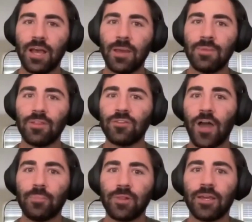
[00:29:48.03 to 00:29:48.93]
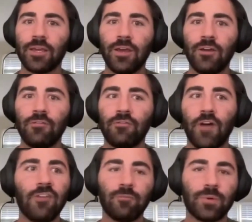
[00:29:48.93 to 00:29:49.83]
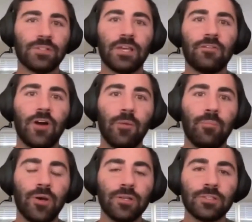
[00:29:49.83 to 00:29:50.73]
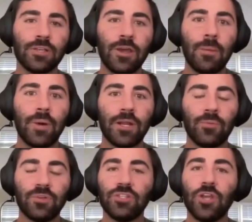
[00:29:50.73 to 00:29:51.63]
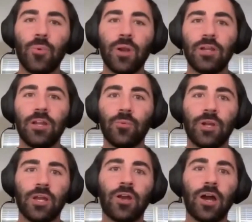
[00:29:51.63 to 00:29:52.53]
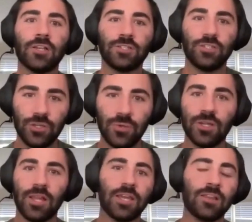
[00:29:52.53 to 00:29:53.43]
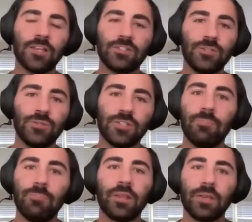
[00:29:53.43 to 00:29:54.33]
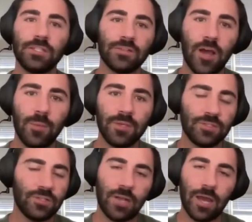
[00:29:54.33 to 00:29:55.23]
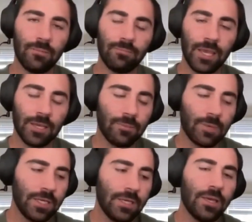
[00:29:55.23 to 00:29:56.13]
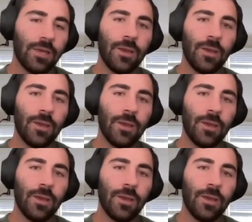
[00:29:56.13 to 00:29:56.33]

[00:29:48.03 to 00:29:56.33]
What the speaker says: I'm in the top 5% of all books, but it was nowhere near what it cost to do it. Like, unless you sell millions of copies, you're not making money.